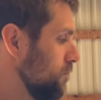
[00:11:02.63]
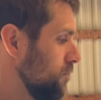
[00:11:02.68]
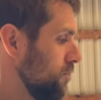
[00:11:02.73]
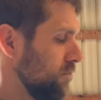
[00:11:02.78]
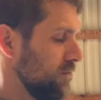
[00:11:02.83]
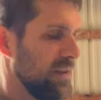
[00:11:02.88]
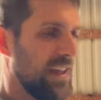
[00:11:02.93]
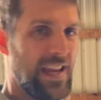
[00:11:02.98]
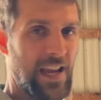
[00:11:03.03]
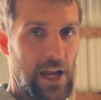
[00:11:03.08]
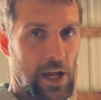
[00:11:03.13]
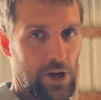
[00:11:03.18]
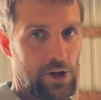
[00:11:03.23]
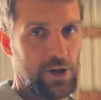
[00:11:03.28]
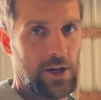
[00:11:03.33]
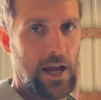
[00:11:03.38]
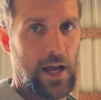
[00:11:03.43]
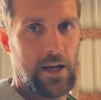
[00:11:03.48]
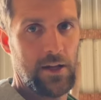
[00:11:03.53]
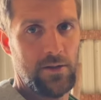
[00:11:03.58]
the
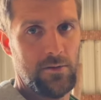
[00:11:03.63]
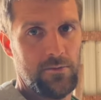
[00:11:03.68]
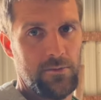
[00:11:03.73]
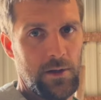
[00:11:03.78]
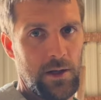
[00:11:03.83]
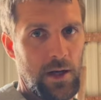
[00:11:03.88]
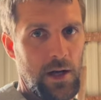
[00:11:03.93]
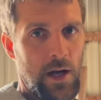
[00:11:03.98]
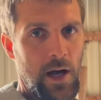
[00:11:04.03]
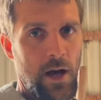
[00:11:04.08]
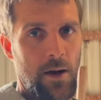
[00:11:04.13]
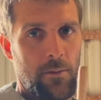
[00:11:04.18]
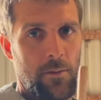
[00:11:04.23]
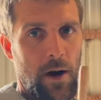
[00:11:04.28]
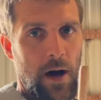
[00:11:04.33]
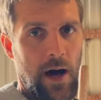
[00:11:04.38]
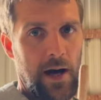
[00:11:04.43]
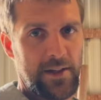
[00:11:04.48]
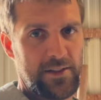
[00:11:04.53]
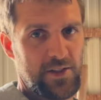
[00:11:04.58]
internet.
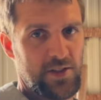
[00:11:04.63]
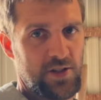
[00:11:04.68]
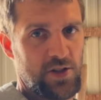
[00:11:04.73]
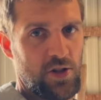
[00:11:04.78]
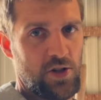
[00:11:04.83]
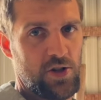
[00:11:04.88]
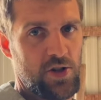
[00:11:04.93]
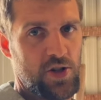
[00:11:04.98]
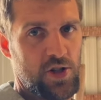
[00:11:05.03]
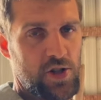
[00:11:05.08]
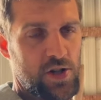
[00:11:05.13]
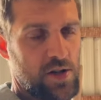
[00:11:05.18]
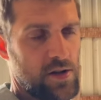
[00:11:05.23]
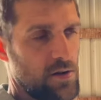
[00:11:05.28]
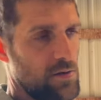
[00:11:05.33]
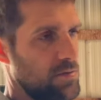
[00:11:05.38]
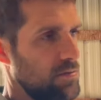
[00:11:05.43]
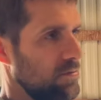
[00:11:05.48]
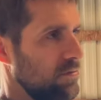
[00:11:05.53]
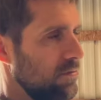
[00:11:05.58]
I searched
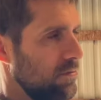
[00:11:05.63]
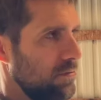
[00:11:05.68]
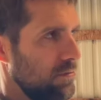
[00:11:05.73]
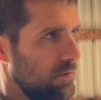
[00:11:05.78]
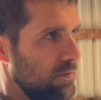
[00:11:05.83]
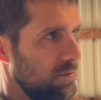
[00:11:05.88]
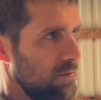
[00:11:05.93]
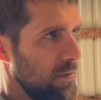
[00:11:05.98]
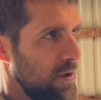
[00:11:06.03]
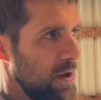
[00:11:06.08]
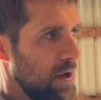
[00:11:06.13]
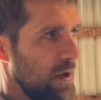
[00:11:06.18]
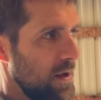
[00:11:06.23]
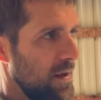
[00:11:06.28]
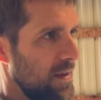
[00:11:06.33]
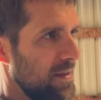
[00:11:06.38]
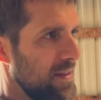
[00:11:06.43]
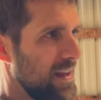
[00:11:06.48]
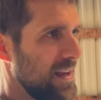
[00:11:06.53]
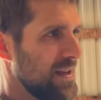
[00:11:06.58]

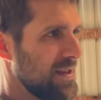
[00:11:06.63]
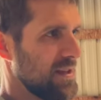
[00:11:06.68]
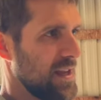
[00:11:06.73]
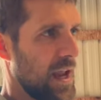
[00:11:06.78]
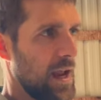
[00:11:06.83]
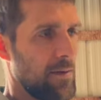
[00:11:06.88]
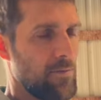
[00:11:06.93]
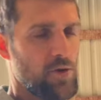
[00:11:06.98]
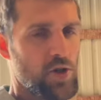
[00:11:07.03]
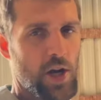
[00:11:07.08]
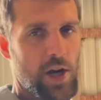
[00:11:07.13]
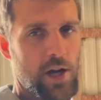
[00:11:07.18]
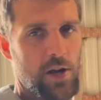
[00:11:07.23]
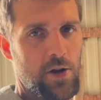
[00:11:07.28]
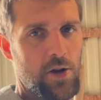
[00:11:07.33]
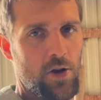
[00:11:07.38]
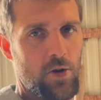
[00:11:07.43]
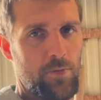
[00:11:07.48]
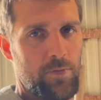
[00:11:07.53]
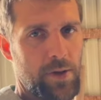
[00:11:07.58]
these same chicken
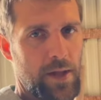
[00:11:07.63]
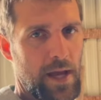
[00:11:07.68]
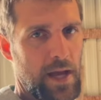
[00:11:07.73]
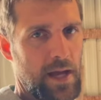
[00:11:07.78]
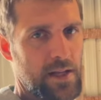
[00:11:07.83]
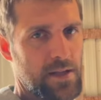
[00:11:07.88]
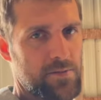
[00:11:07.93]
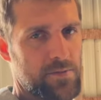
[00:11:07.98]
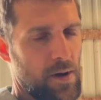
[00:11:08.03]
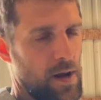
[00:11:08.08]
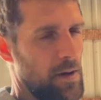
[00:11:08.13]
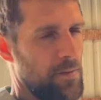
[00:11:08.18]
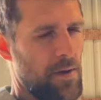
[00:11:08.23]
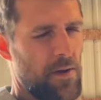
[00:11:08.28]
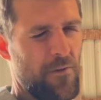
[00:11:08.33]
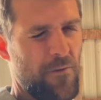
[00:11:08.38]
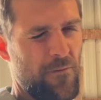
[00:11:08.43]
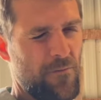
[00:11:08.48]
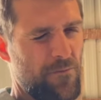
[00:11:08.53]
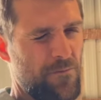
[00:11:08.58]
coop plans probably
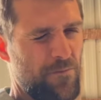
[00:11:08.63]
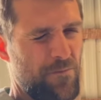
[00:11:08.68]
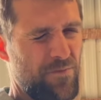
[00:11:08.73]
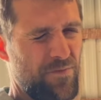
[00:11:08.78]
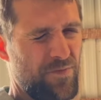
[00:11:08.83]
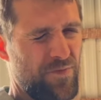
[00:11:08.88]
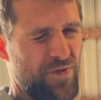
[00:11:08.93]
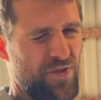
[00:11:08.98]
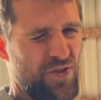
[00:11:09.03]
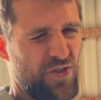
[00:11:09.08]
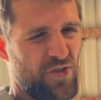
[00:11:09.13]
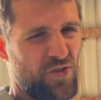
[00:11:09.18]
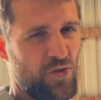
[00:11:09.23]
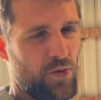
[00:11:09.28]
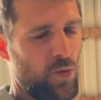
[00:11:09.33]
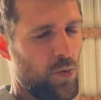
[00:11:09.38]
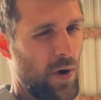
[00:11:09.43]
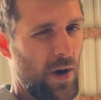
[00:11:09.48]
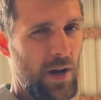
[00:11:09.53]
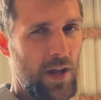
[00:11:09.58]

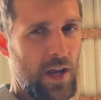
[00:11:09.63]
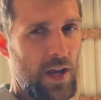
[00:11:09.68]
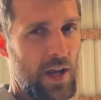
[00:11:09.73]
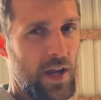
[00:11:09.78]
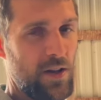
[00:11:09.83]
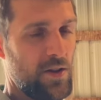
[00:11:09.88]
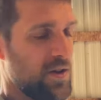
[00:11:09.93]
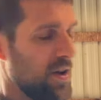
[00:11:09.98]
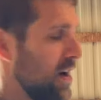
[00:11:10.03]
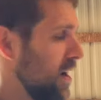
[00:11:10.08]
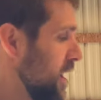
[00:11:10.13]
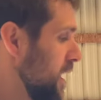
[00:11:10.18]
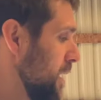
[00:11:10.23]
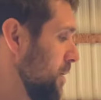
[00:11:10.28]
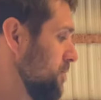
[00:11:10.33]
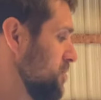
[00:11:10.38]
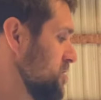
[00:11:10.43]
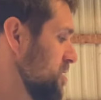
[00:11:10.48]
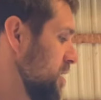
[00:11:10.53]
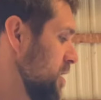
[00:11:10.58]
20
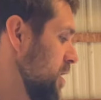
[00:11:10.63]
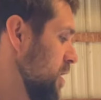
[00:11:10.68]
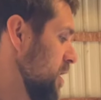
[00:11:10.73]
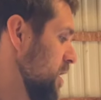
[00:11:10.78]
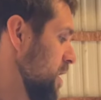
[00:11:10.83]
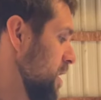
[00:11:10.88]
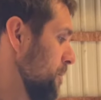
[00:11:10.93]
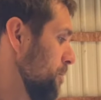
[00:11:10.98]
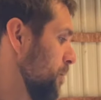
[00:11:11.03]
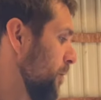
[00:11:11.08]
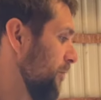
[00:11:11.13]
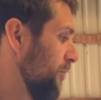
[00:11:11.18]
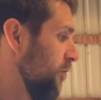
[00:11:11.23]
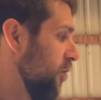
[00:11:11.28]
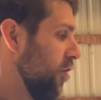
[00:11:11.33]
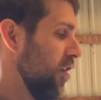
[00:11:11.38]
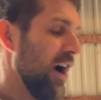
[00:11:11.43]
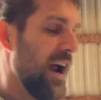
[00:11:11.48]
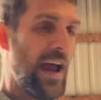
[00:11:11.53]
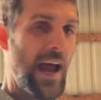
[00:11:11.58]
times
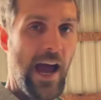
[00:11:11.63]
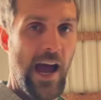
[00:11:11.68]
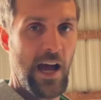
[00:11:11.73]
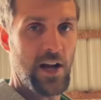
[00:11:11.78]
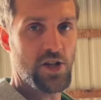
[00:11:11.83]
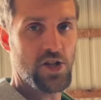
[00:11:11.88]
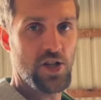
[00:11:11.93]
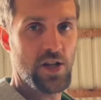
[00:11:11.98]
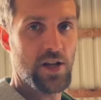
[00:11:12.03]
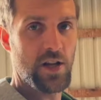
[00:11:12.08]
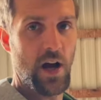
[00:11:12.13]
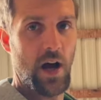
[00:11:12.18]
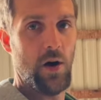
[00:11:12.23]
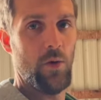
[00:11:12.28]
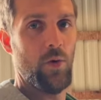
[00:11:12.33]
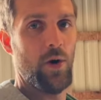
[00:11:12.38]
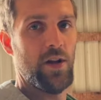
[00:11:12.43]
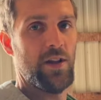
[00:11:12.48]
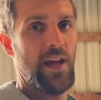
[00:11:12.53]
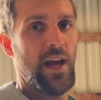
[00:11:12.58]
before I actually got
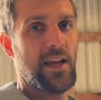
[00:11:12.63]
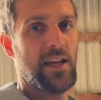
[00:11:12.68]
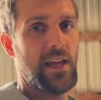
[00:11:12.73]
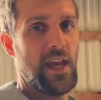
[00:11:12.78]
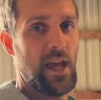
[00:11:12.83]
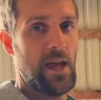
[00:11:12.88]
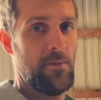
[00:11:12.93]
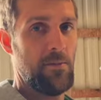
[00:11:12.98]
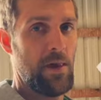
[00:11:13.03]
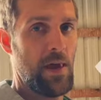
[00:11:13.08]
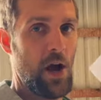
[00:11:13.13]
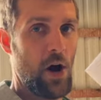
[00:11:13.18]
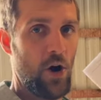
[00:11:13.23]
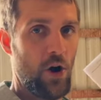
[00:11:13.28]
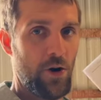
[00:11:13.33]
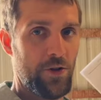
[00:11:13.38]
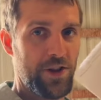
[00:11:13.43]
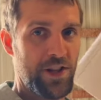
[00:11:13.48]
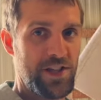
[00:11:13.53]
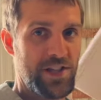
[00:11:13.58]
one that gave me
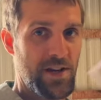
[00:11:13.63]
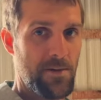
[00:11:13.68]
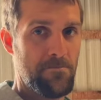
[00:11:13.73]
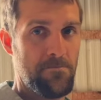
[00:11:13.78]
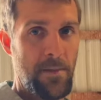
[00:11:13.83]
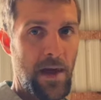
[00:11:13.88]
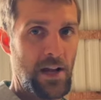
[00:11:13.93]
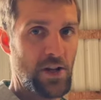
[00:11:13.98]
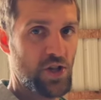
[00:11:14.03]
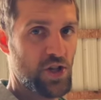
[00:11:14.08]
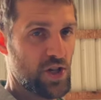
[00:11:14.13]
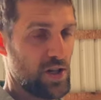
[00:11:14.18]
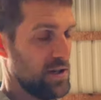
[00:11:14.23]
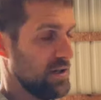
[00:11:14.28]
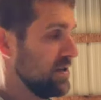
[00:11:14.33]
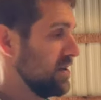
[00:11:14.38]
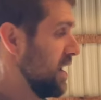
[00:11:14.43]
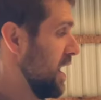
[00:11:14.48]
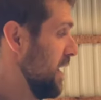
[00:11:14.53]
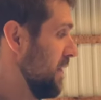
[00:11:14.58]
all the
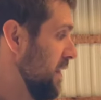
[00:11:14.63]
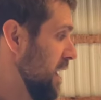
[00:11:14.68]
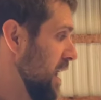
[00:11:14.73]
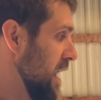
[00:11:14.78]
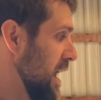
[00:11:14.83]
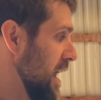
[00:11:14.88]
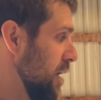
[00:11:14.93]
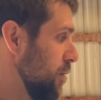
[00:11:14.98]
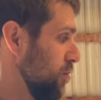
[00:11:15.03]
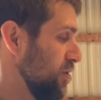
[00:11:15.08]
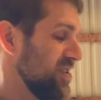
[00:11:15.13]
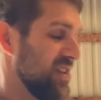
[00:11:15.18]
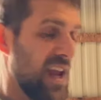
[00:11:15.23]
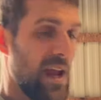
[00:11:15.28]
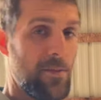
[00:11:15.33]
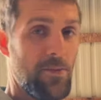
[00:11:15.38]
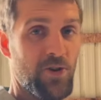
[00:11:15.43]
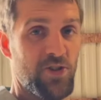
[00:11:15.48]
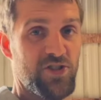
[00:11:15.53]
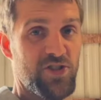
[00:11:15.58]
dimensions. And then I was
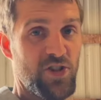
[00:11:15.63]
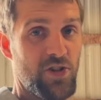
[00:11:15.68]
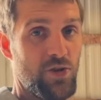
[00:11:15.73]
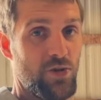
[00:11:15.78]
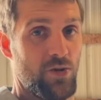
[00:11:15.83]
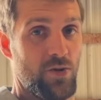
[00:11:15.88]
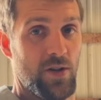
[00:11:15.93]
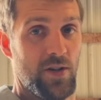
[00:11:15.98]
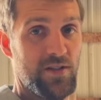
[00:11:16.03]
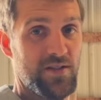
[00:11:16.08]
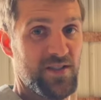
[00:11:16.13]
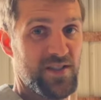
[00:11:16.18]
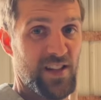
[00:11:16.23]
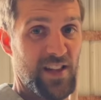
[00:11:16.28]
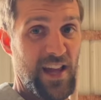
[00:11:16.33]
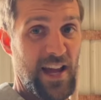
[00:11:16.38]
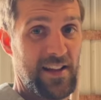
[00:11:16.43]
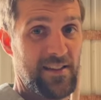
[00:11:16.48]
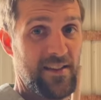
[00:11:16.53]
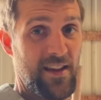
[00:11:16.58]
able to
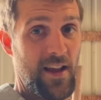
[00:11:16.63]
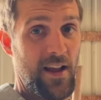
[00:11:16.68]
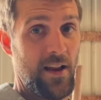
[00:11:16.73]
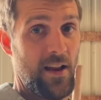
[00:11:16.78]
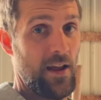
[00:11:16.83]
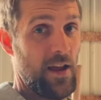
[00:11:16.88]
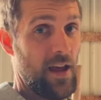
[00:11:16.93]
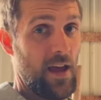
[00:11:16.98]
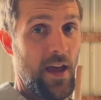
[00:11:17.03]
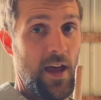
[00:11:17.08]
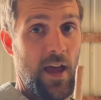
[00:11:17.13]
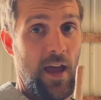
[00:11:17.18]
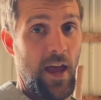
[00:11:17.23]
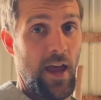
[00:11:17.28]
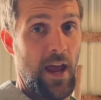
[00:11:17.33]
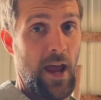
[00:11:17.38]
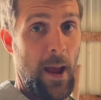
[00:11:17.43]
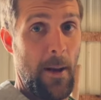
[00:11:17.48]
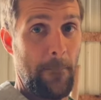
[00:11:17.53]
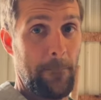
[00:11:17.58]
select it,
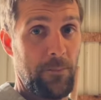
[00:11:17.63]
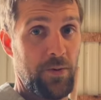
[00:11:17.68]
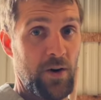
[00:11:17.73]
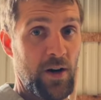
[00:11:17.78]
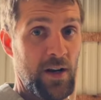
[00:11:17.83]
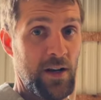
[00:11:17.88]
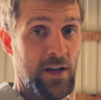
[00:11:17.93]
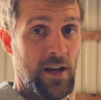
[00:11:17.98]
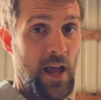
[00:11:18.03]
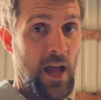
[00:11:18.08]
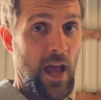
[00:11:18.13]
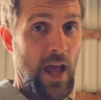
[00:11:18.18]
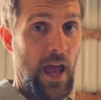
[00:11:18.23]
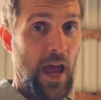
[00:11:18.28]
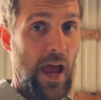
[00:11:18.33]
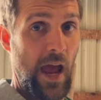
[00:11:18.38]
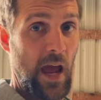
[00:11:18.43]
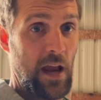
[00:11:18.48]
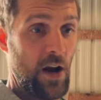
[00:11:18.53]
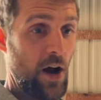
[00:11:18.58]
hit print,
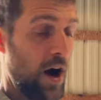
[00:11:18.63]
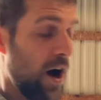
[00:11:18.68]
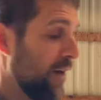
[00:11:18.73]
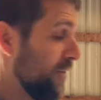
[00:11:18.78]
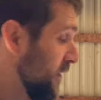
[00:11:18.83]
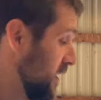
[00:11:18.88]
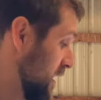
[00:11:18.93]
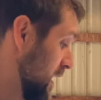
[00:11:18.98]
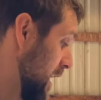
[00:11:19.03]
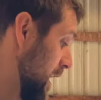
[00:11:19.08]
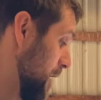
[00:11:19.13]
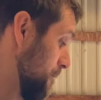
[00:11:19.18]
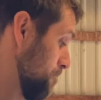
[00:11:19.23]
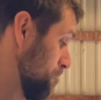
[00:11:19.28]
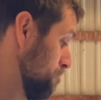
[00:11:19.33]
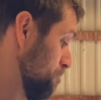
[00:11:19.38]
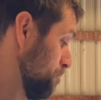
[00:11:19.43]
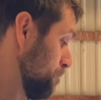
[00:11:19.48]
and off it came.